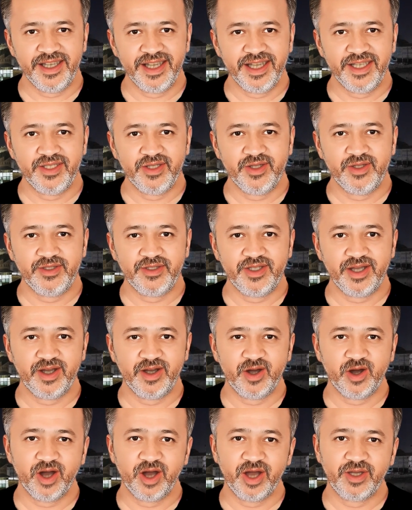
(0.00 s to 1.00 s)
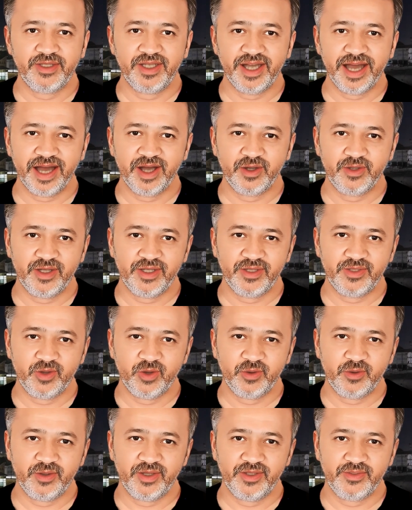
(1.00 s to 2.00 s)
He turned on all the aerial
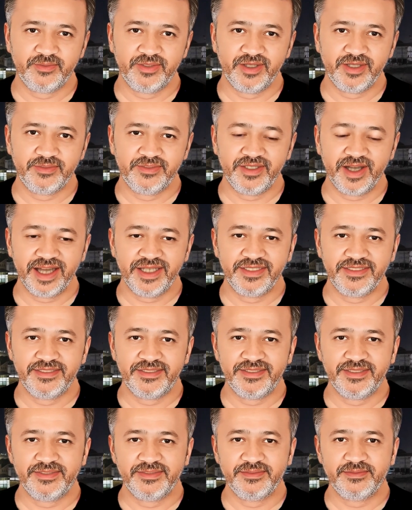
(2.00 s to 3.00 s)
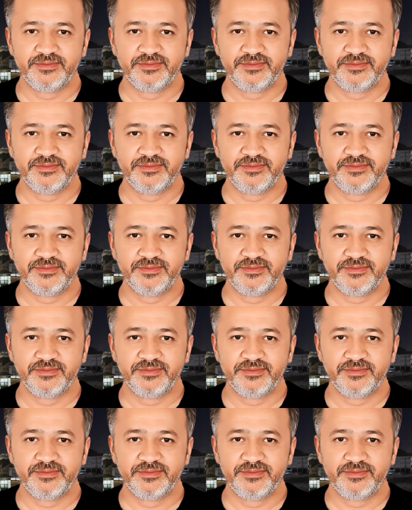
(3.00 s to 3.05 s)
cooler fin fans.